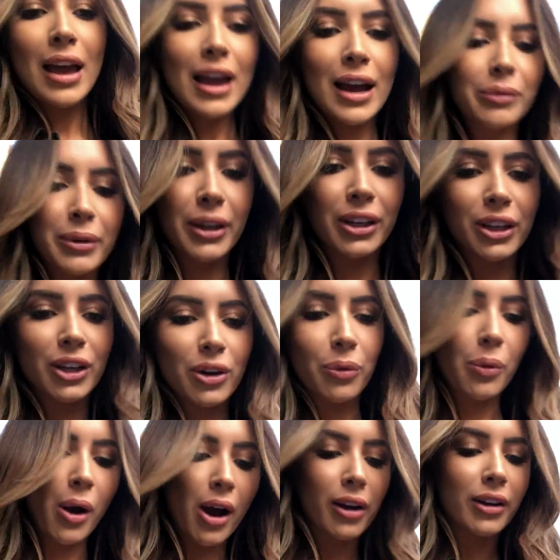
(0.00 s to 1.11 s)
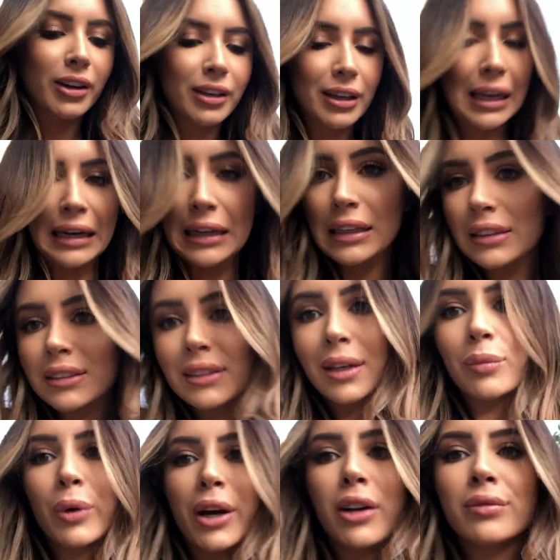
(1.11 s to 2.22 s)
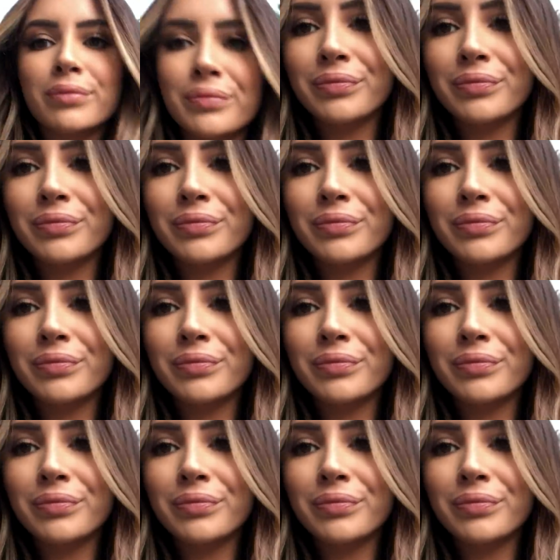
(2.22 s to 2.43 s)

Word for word: and we're going to go walk and eat somewhere.